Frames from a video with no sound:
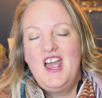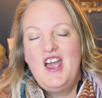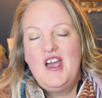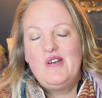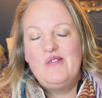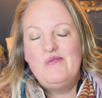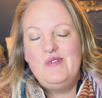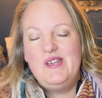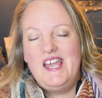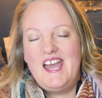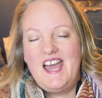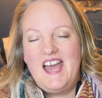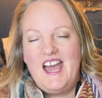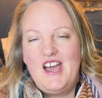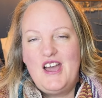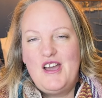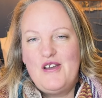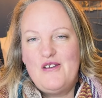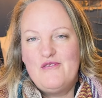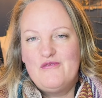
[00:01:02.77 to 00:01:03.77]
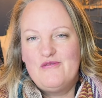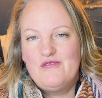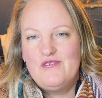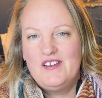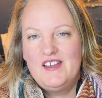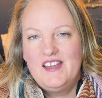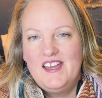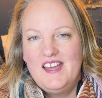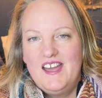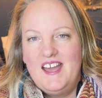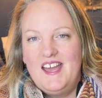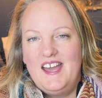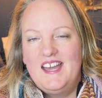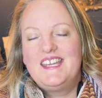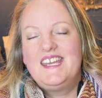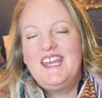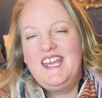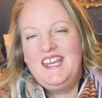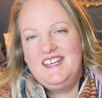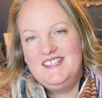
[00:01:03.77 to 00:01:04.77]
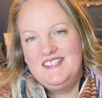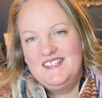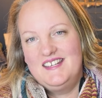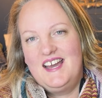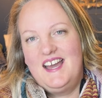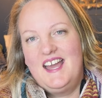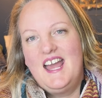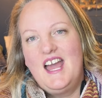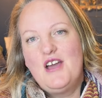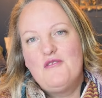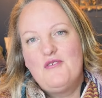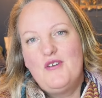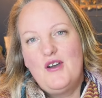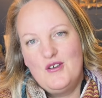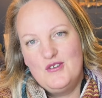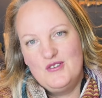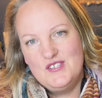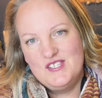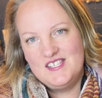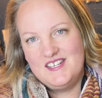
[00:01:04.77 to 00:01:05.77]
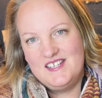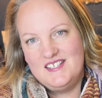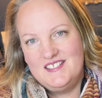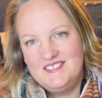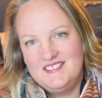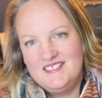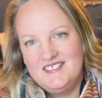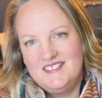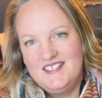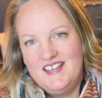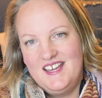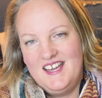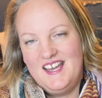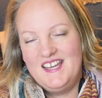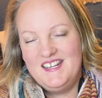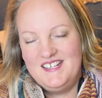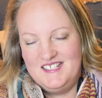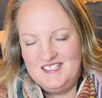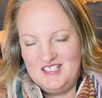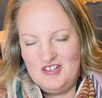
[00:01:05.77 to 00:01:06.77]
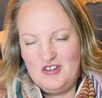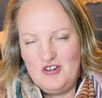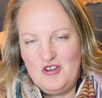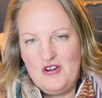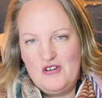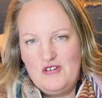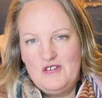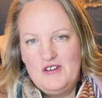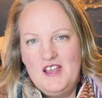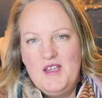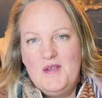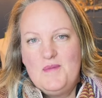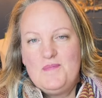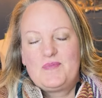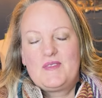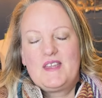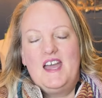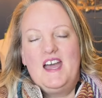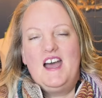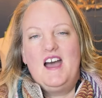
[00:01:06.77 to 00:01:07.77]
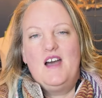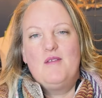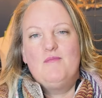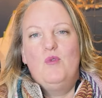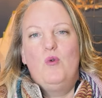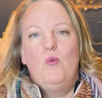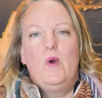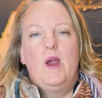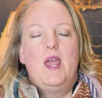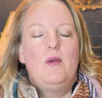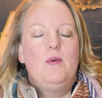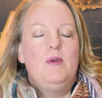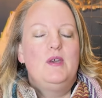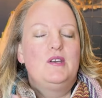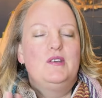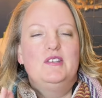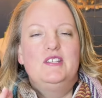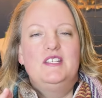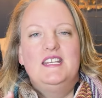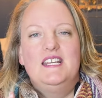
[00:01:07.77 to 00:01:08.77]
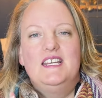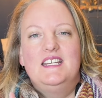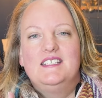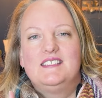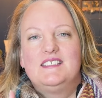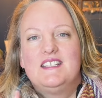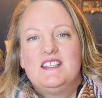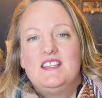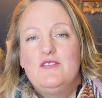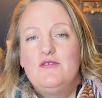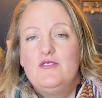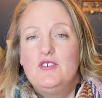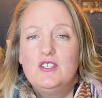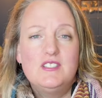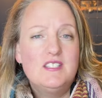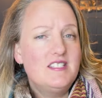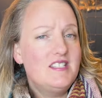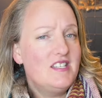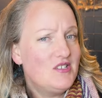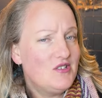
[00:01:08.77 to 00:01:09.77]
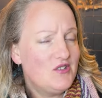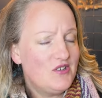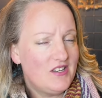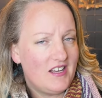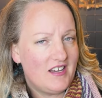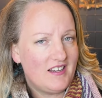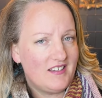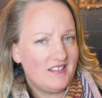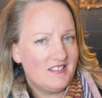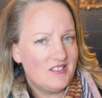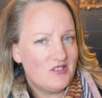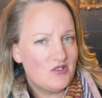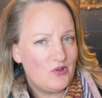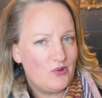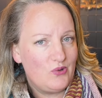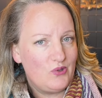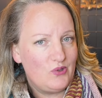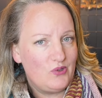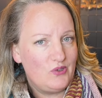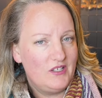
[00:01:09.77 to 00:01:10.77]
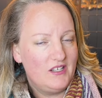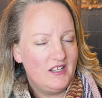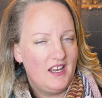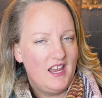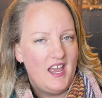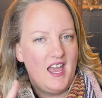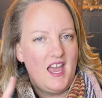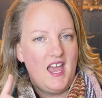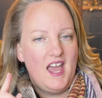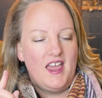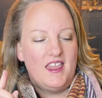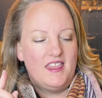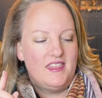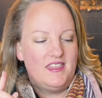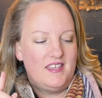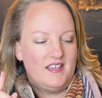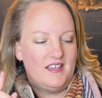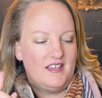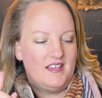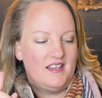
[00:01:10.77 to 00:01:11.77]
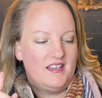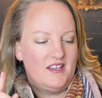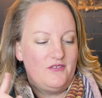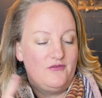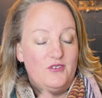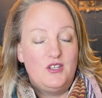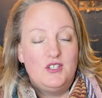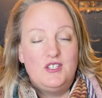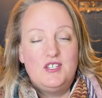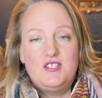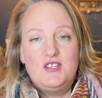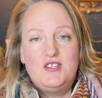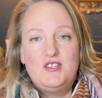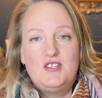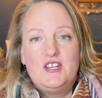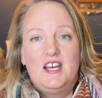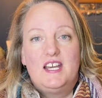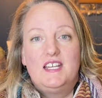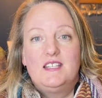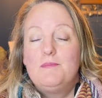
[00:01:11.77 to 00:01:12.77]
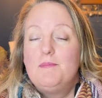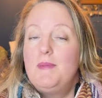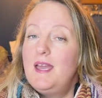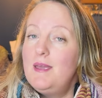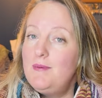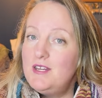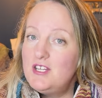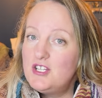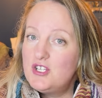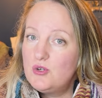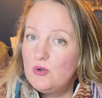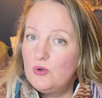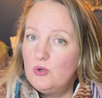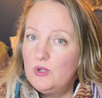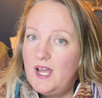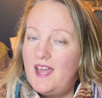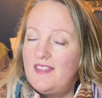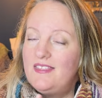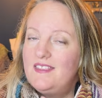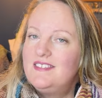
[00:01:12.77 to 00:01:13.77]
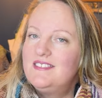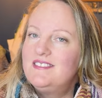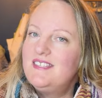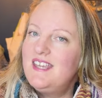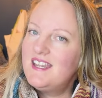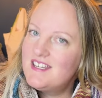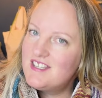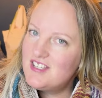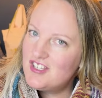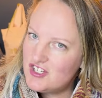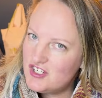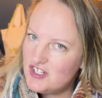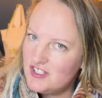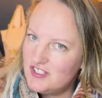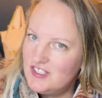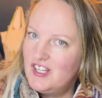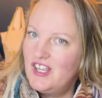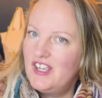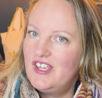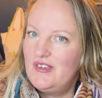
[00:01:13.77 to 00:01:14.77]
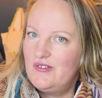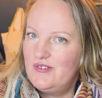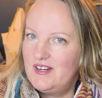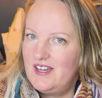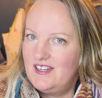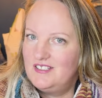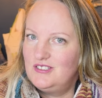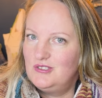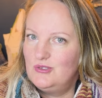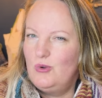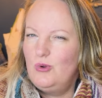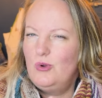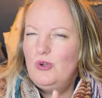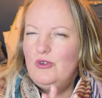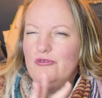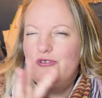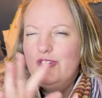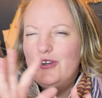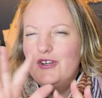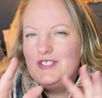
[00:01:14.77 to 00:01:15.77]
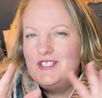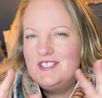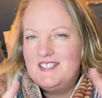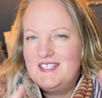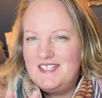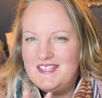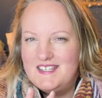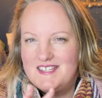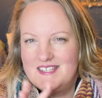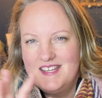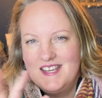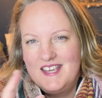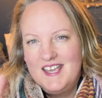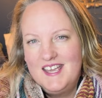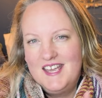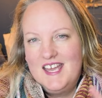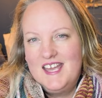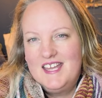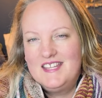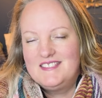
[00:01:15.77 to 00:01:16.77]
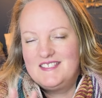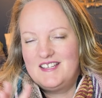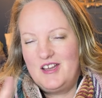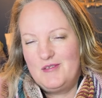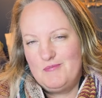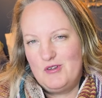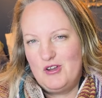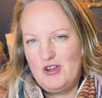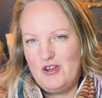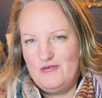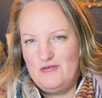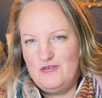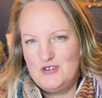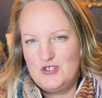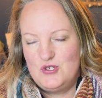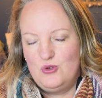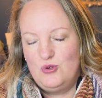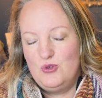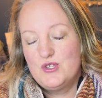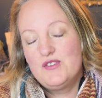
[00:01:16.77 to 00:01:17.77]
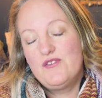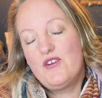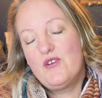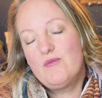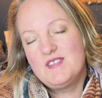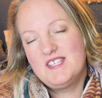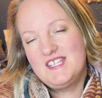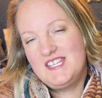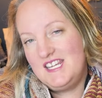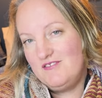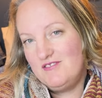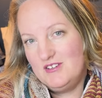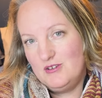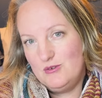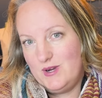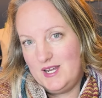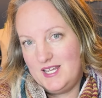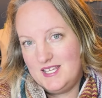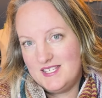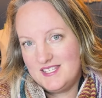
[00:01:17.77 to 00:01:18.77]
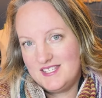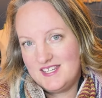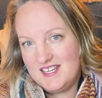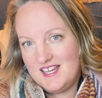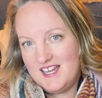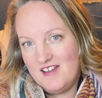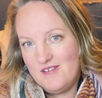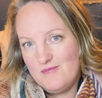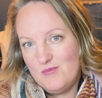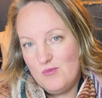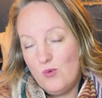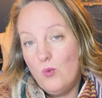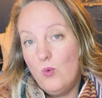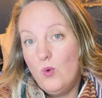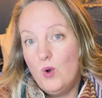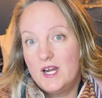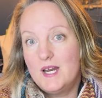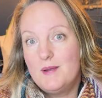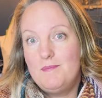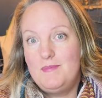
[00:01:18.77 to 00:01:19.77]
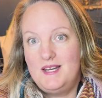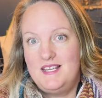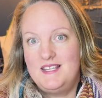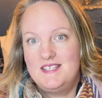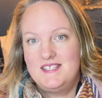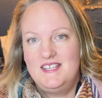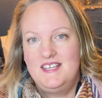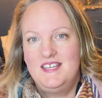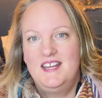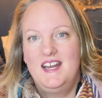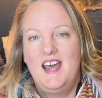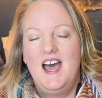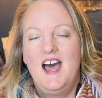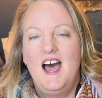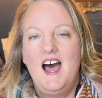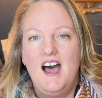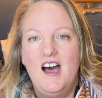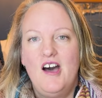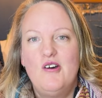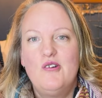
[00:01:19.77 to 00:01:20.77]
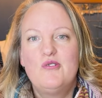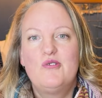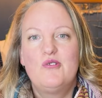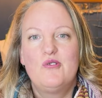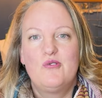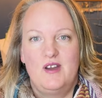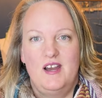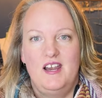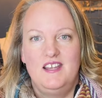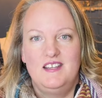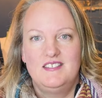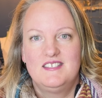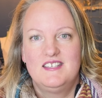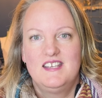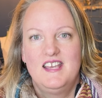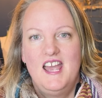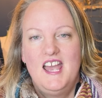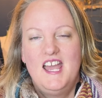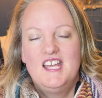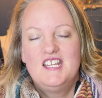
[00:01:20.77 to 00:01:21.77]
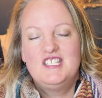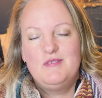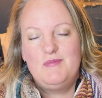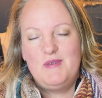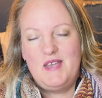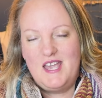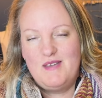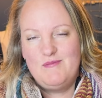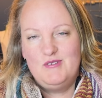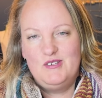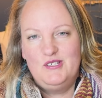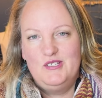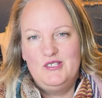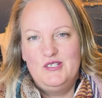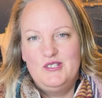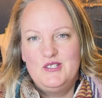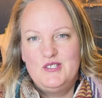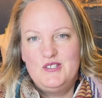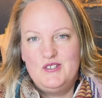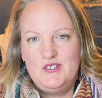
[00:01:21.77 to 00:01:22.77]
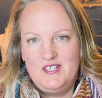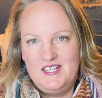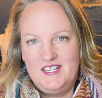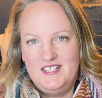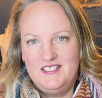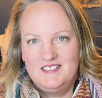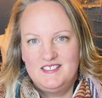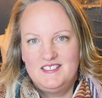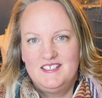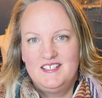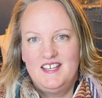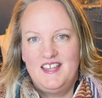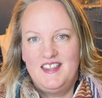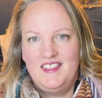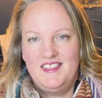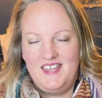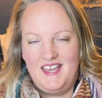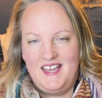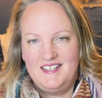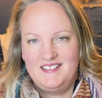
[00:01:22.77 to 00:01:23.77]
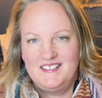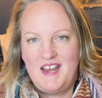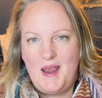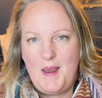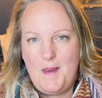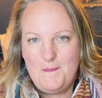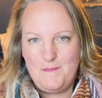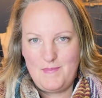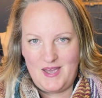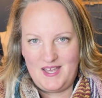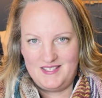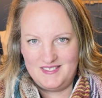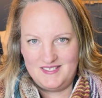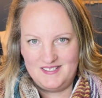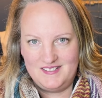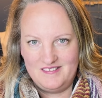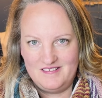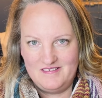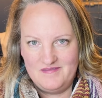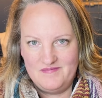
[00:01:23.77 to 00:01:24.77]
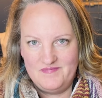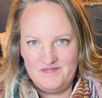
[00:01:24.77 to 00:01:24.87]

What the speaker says: I have hosted a knit along where we could knit the Vertices Unite shawl, the Vertices Unite baby shawl, and the textured Unite, all Vertices type of shawls from Stephen West. What a blessing, and how great to be able to knit that pattern.